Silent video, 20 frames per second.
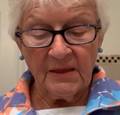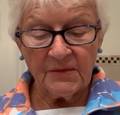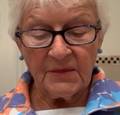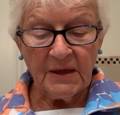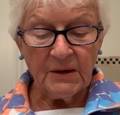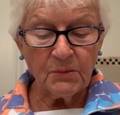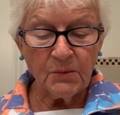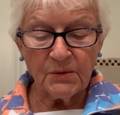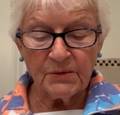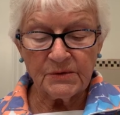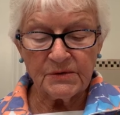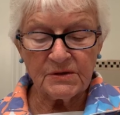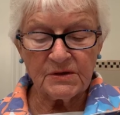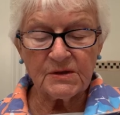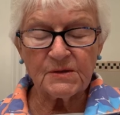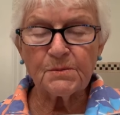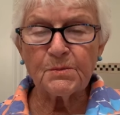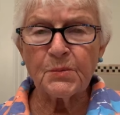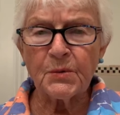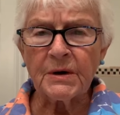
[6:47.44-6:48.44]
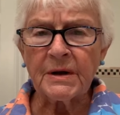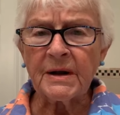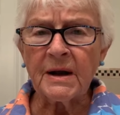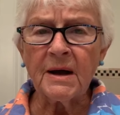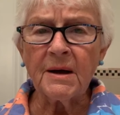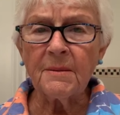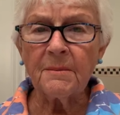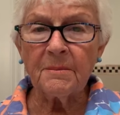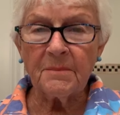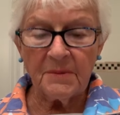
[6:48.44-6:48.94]
They will spring
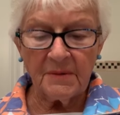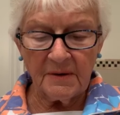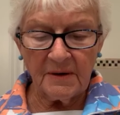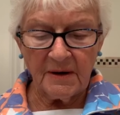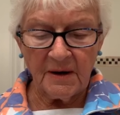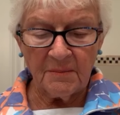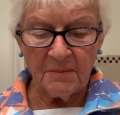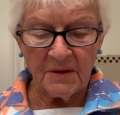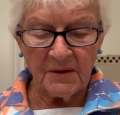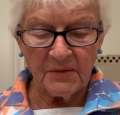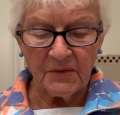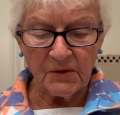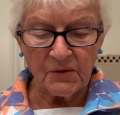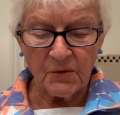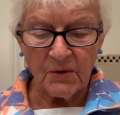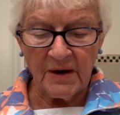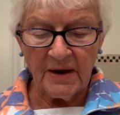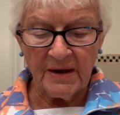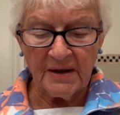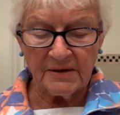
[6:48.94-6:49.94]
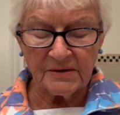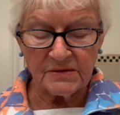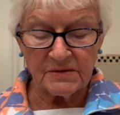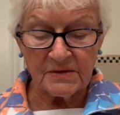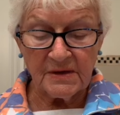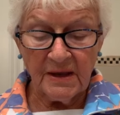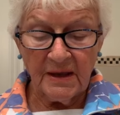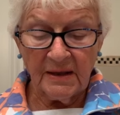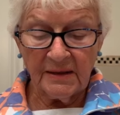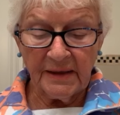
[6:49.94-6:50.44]
up among the
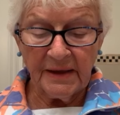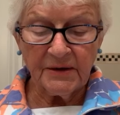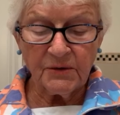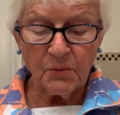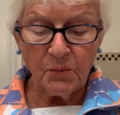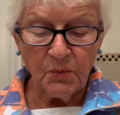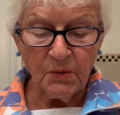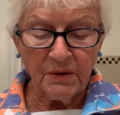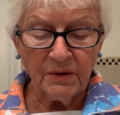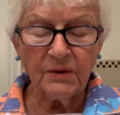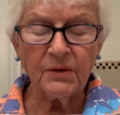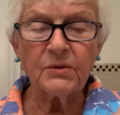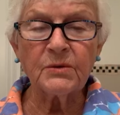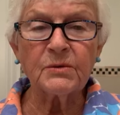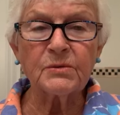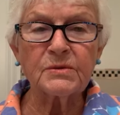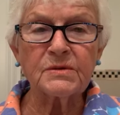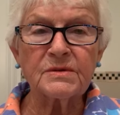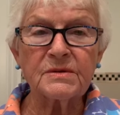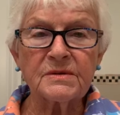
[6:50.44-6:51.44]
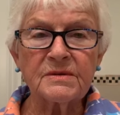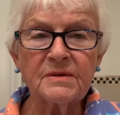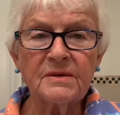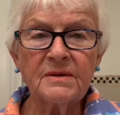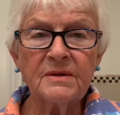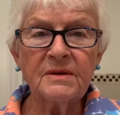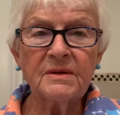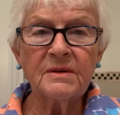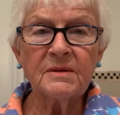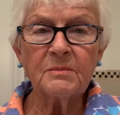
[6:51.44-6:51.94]
grass like willows
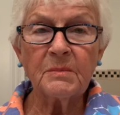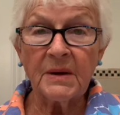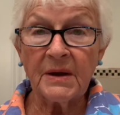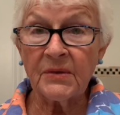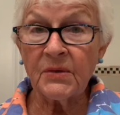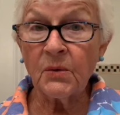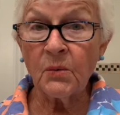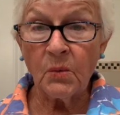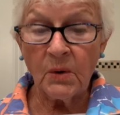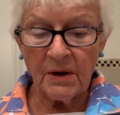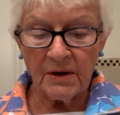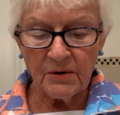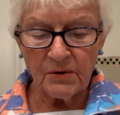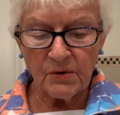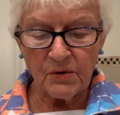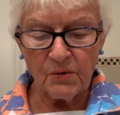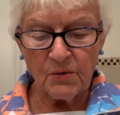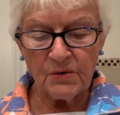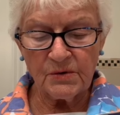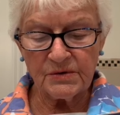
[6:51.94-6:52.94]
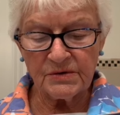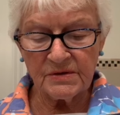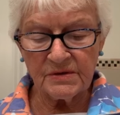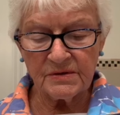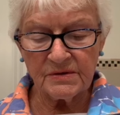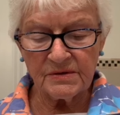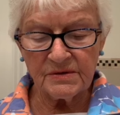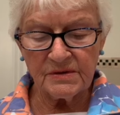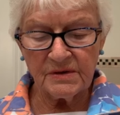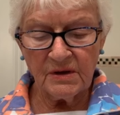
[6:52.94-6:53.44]
by the
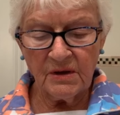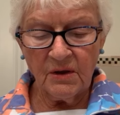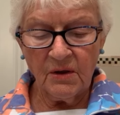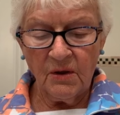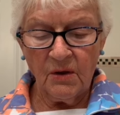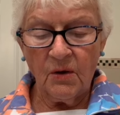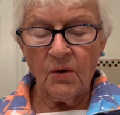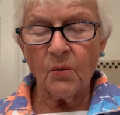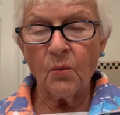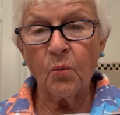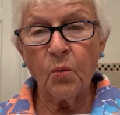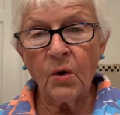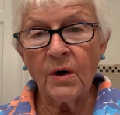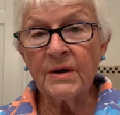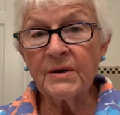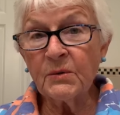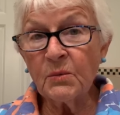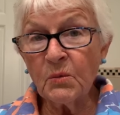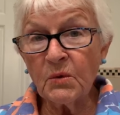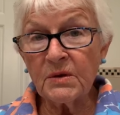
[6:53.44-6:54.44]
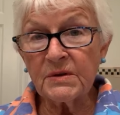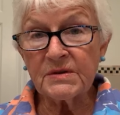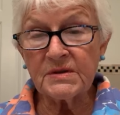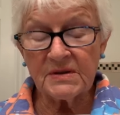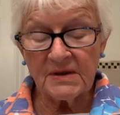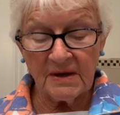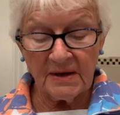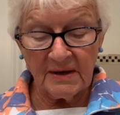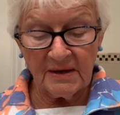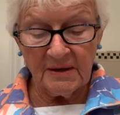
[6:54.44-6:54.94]
watercourses. One will
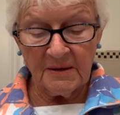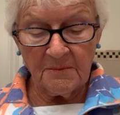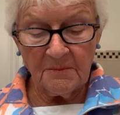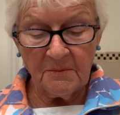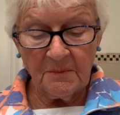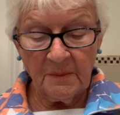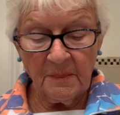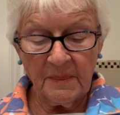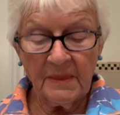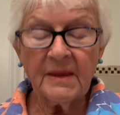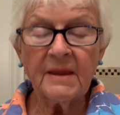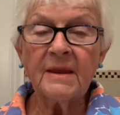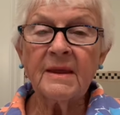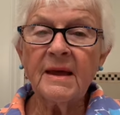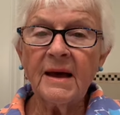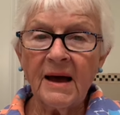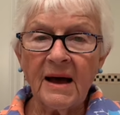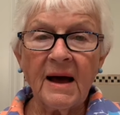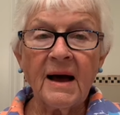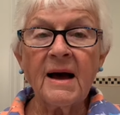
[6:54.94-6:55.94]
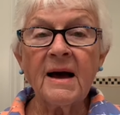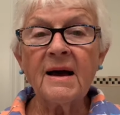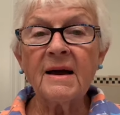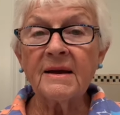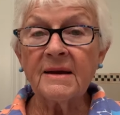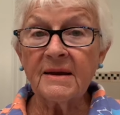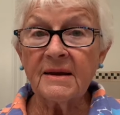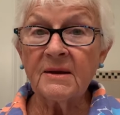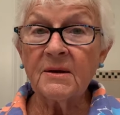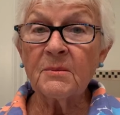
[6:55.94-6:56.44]
say,
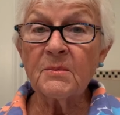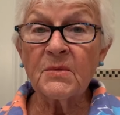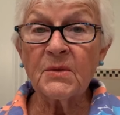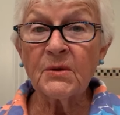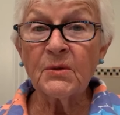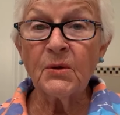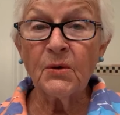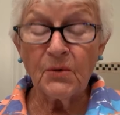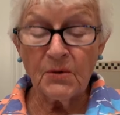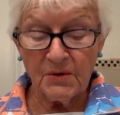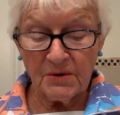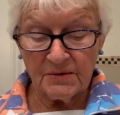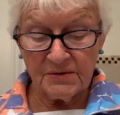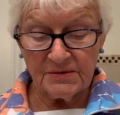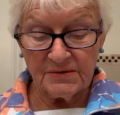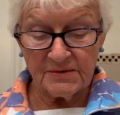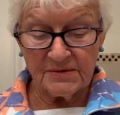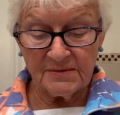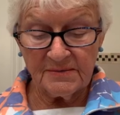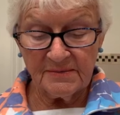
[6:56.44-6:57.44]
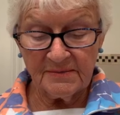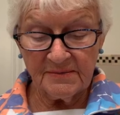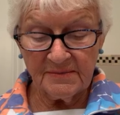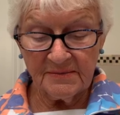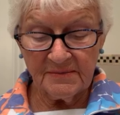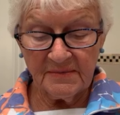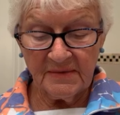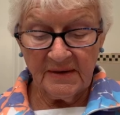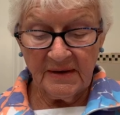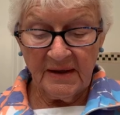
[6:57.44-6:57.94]
I am the Lord's.
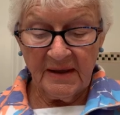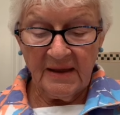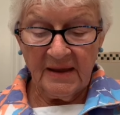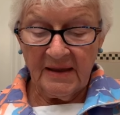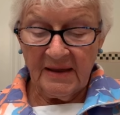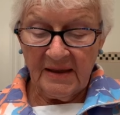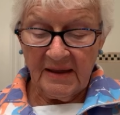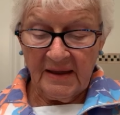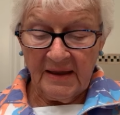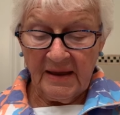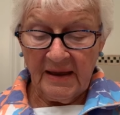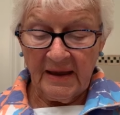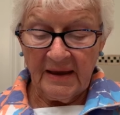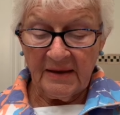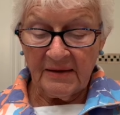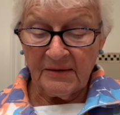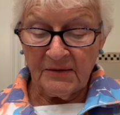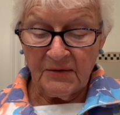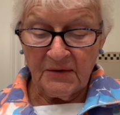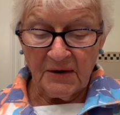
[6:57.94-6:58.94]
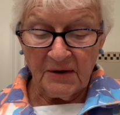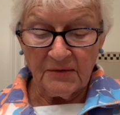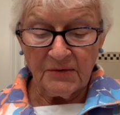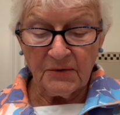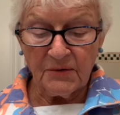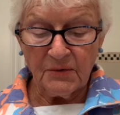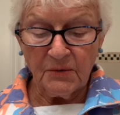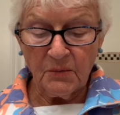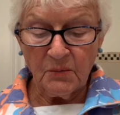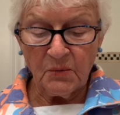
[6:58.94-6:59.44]

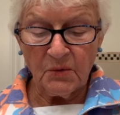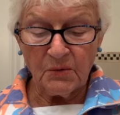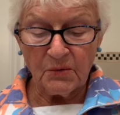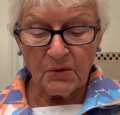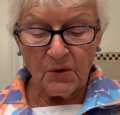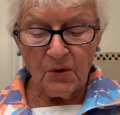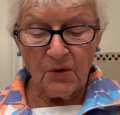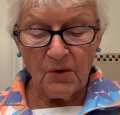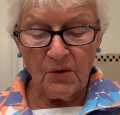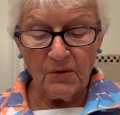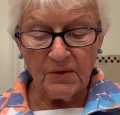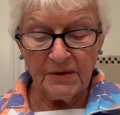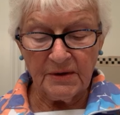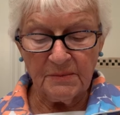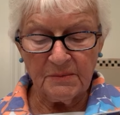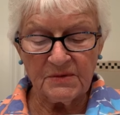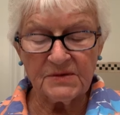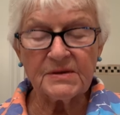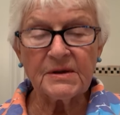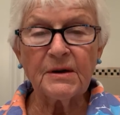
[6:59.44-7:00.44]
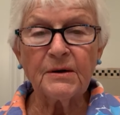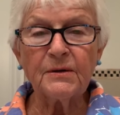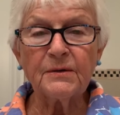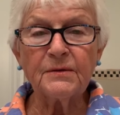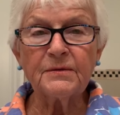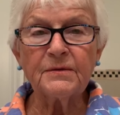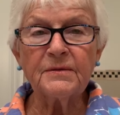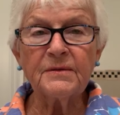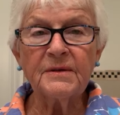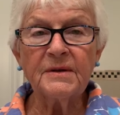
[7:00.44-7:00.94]
Another will call
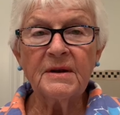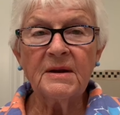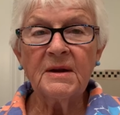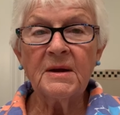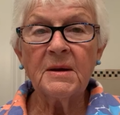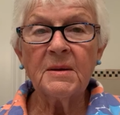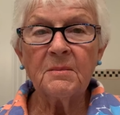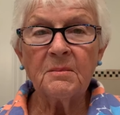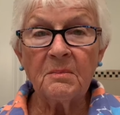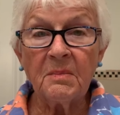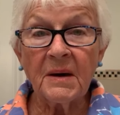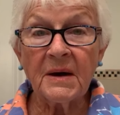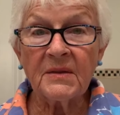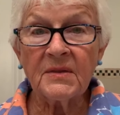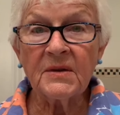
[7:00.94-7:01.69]
himself by